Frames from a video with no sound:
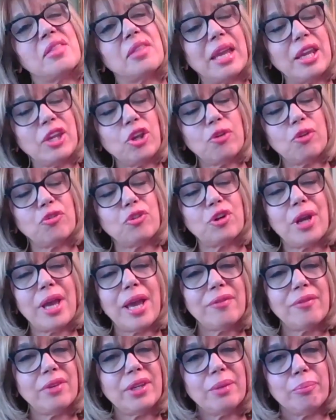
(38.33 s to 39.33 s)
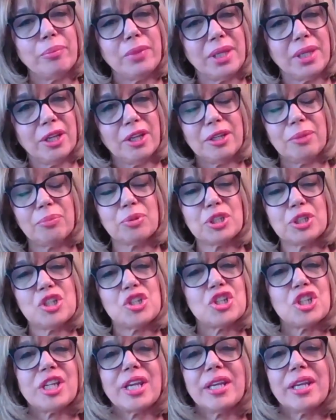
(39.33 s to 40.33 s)
Thank you for having me. I
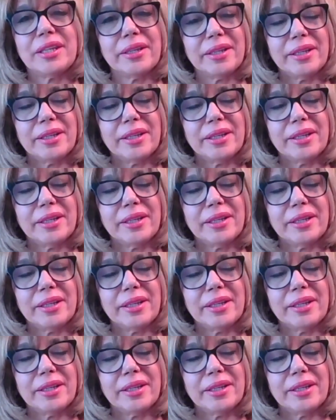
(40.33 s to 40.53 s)
appreciate